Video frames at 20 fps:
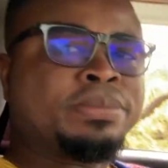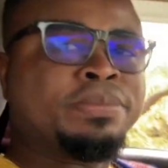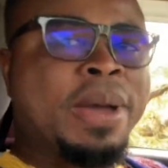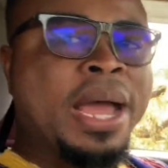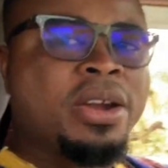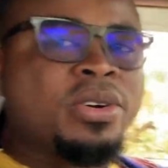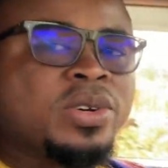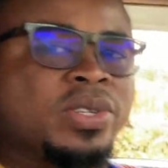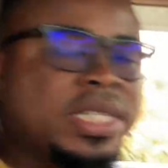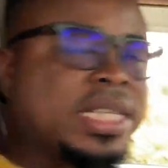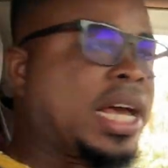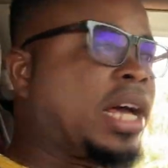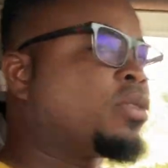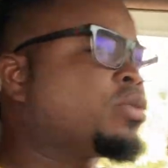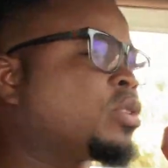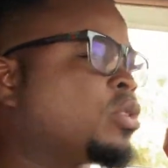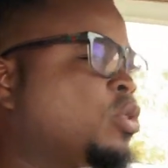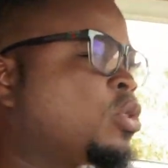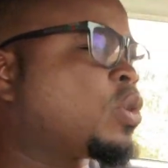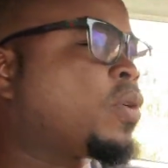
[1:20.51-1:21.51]
Byron's house.
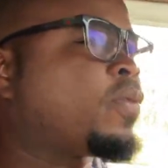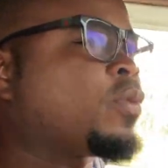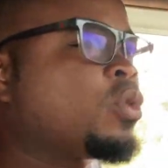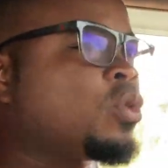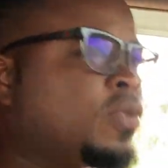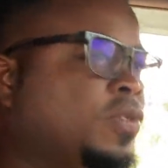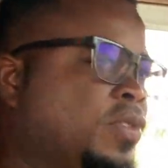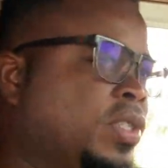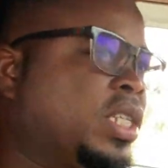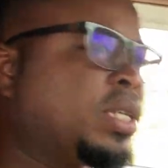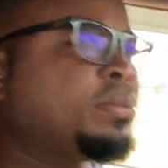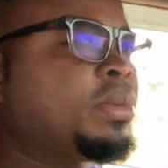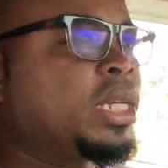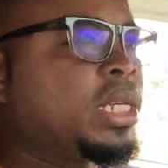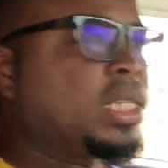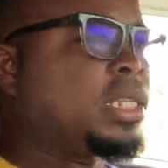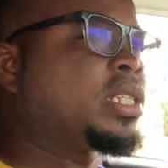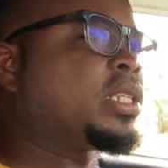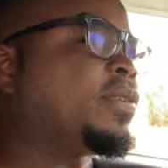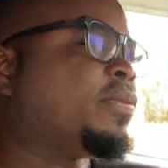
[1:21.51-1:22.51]
Those of you who've seen me
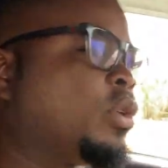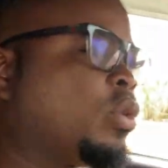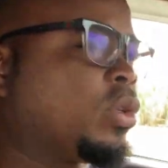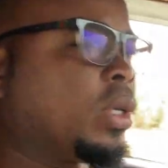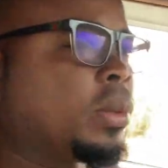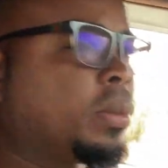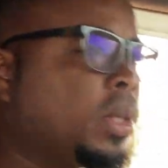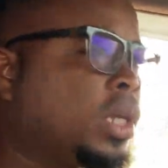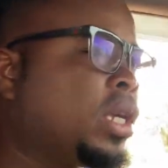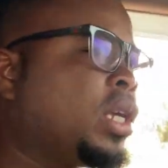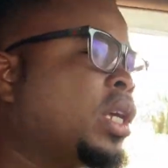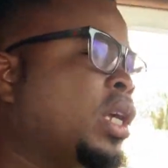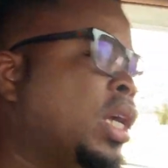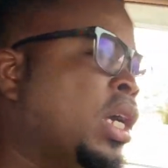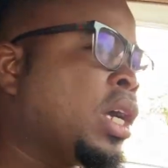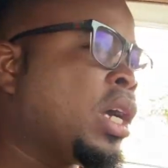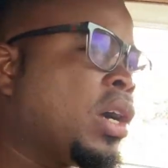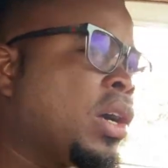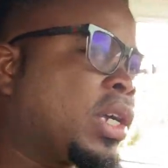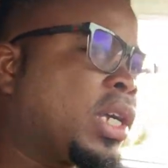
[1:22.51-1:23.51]
interview him.
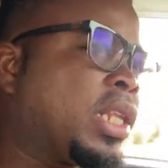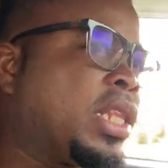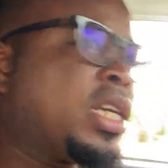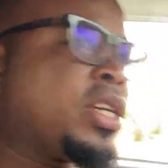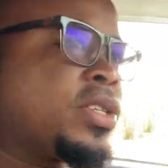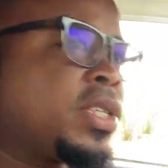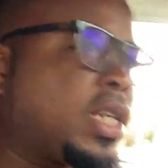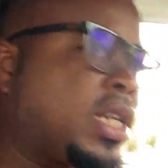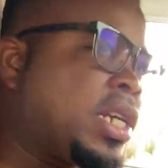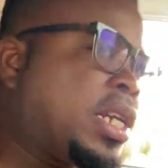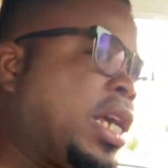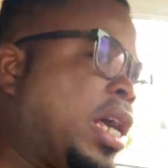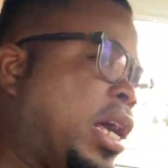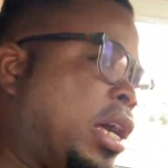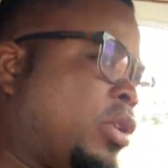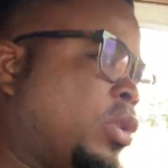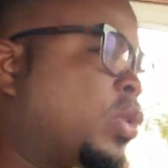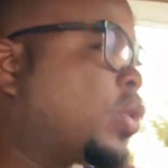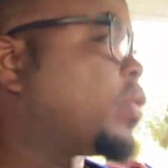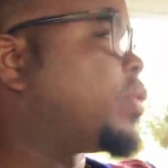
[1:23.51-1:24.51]
Okay, there's another
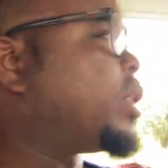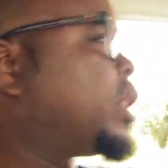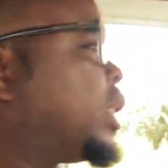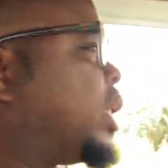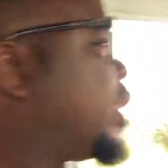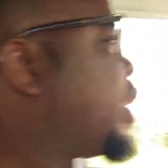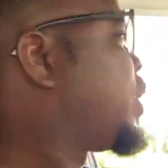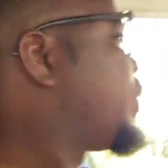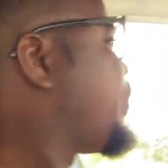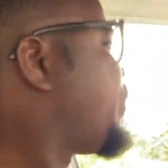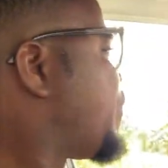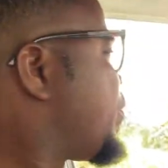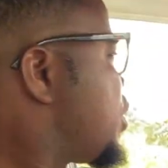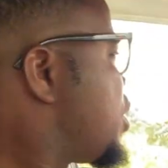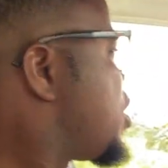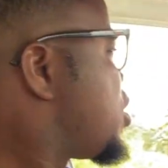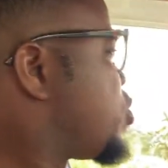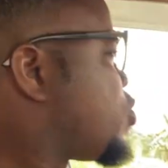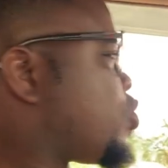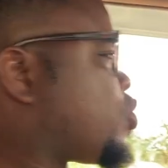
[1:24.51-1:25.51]
house over there.
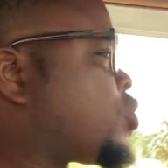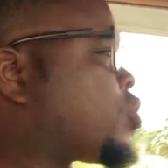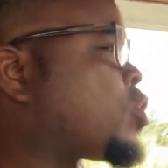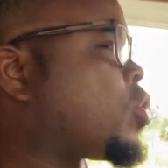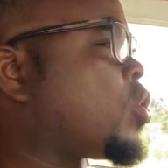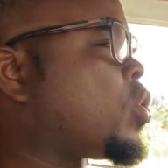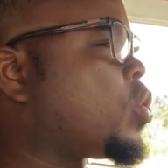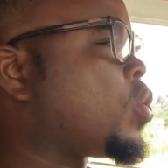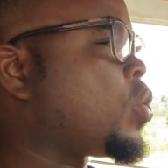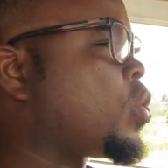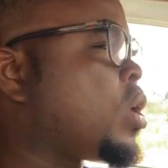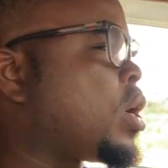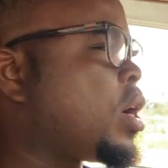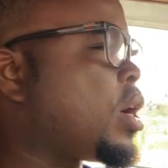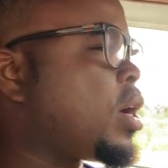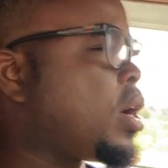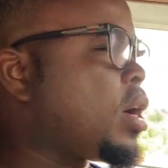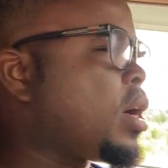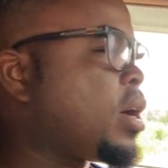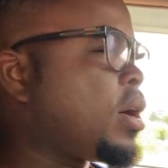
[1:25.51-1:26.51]
So
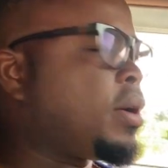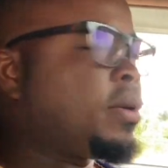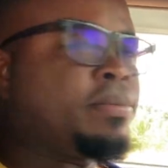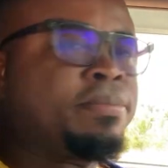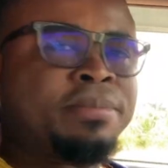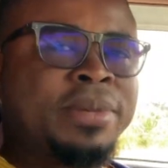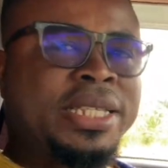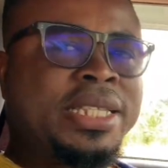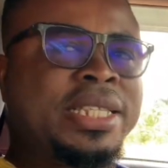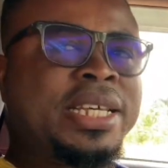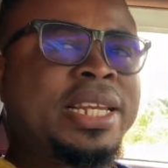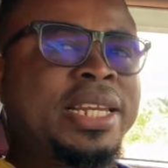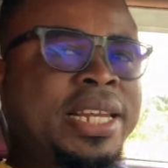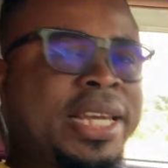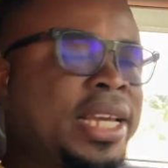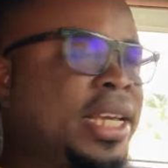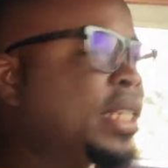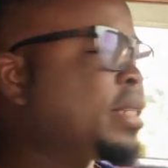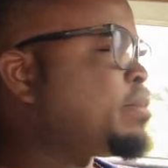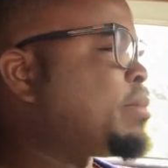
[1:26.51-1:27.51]
Mr.
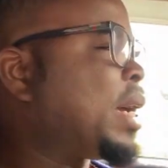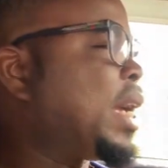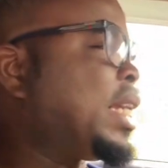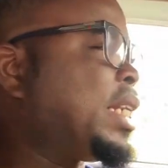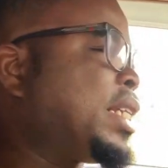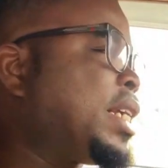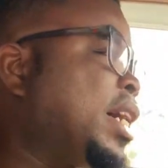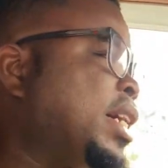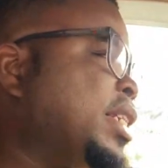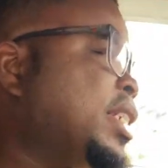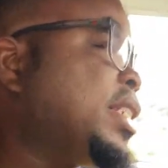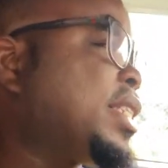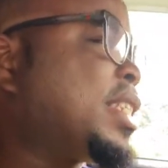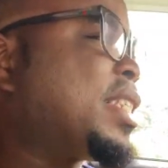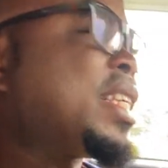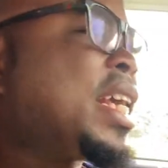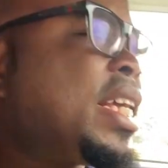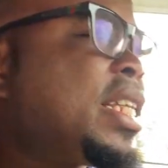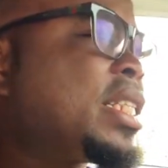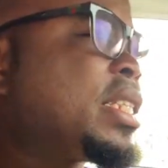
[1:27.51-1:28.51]
Lane, my daddy,
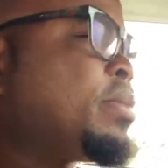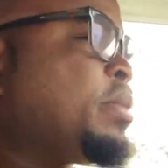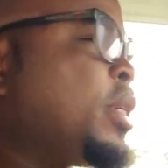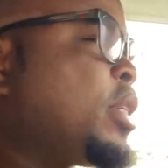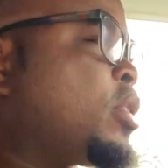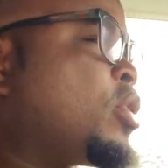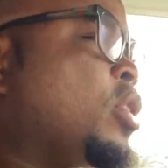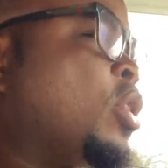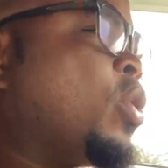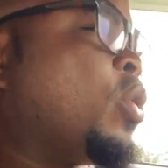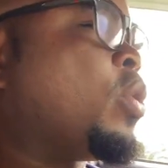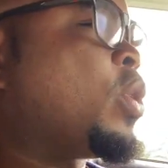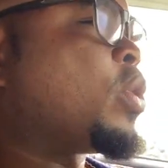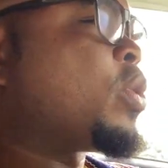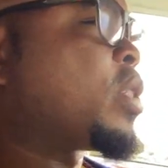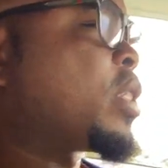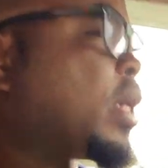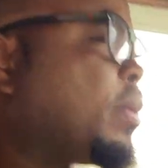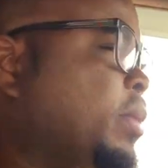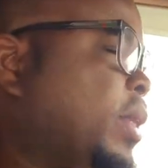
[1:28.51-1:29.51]
sent me to go do
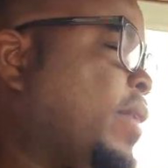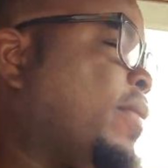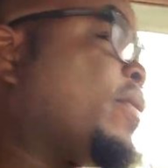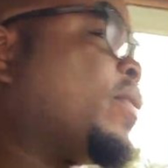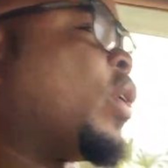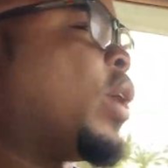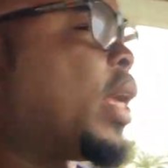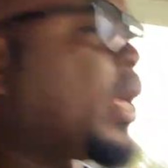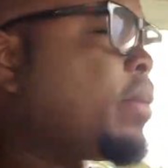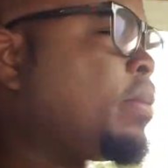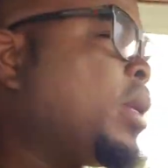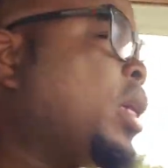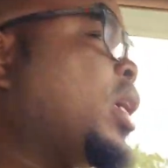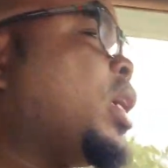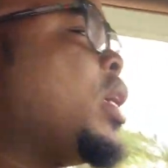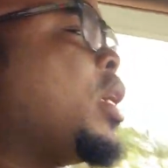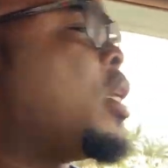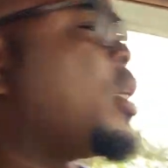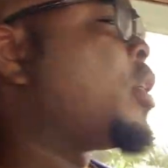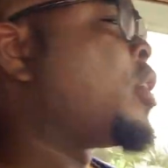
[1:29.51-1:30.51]
something for him.
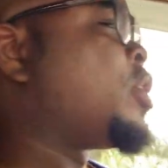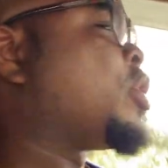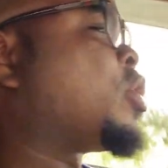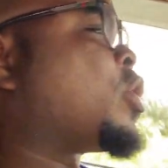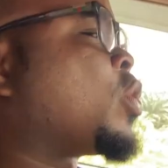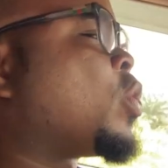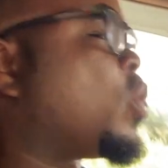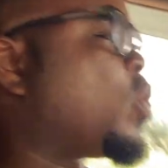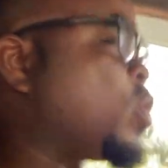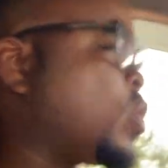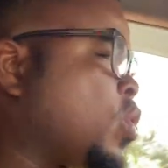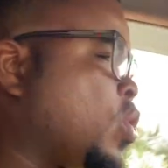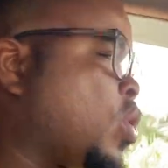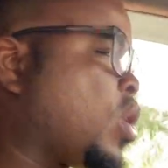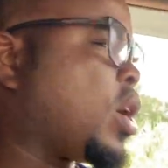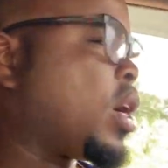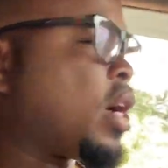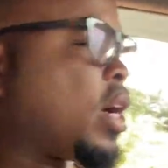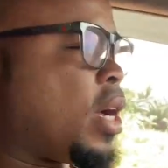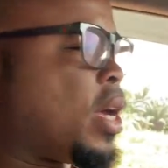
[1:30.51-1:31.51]
So
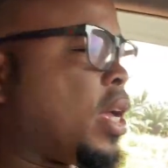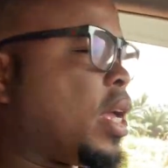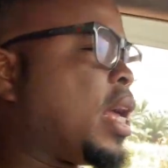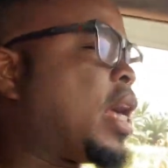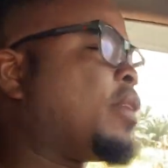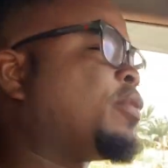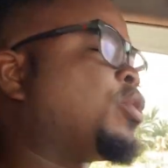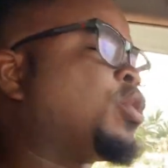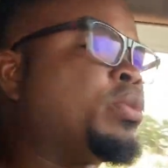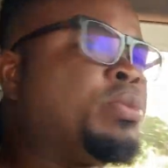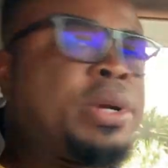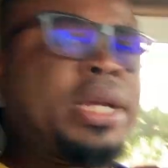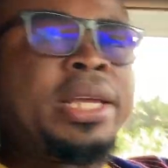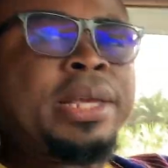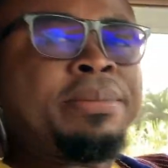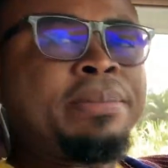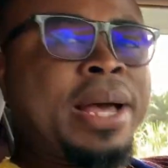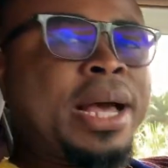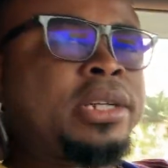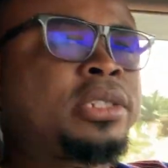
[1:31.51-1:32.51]
I have to bring
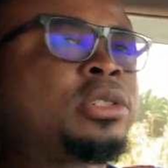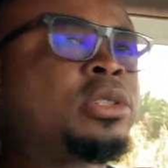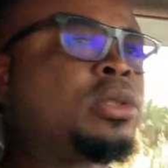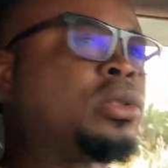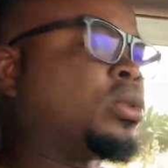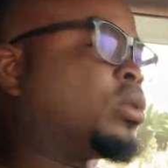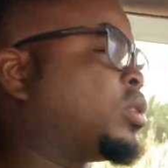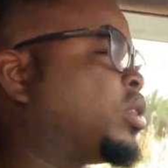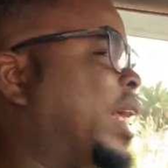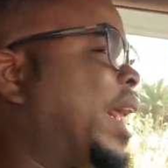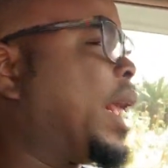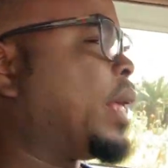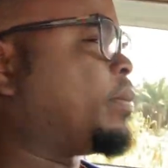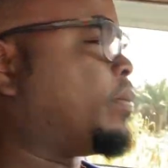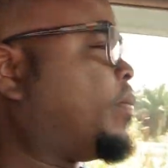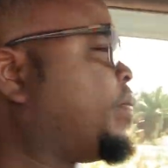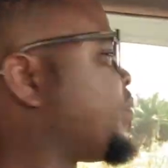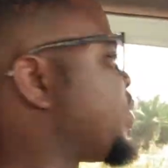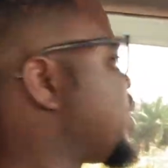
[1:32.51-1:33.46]
it back to him.